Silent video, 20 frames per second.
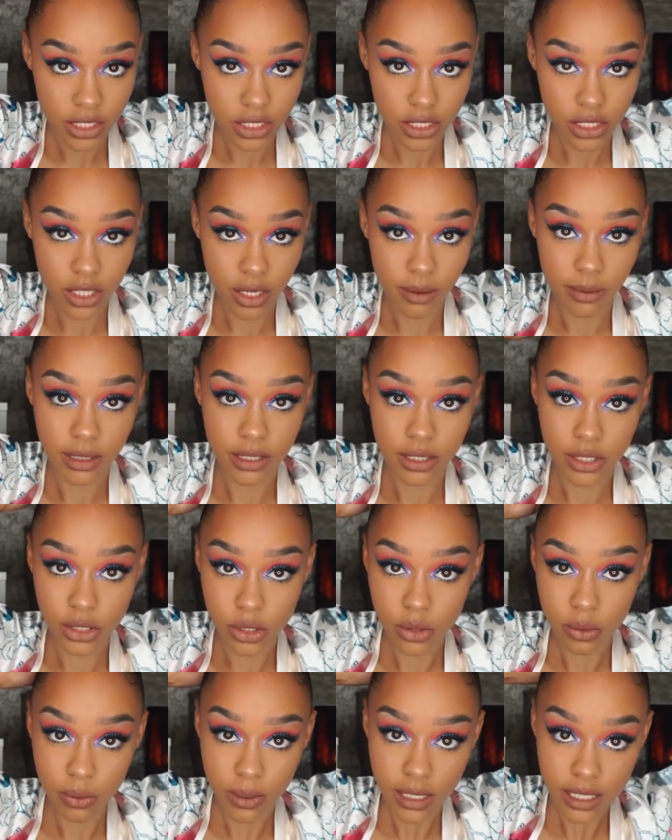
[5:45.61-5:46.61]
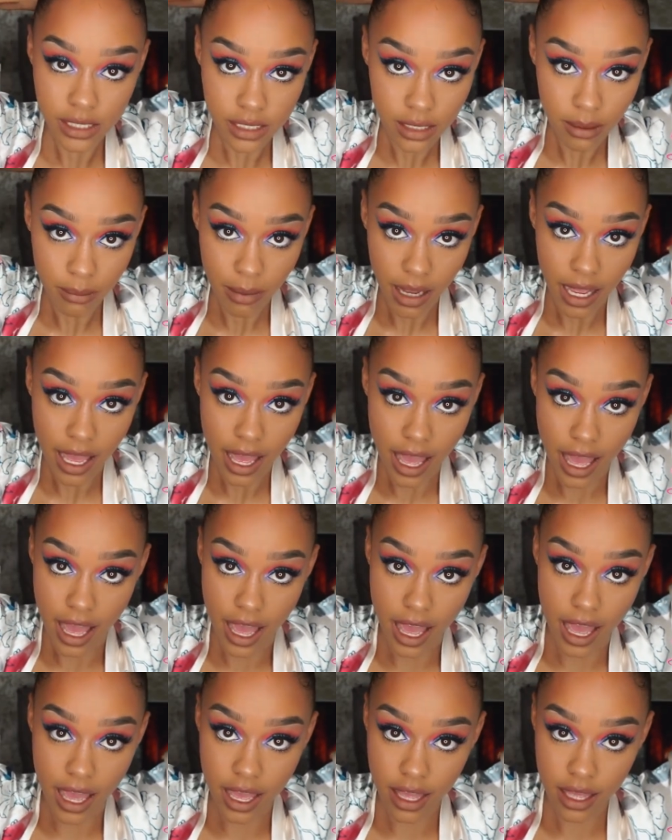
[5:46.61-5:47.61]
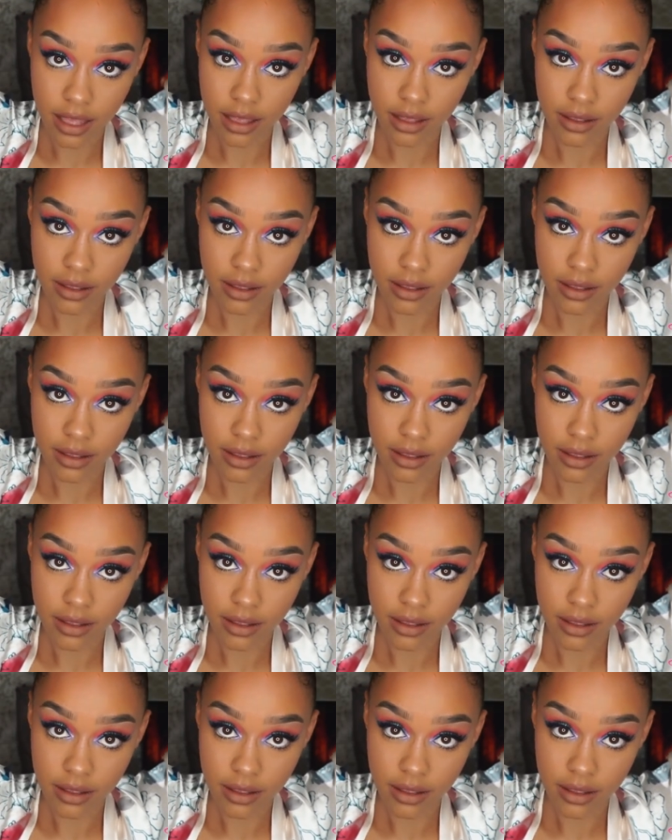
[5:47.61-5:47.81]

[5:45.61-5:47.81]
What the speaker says: just going to twist my hair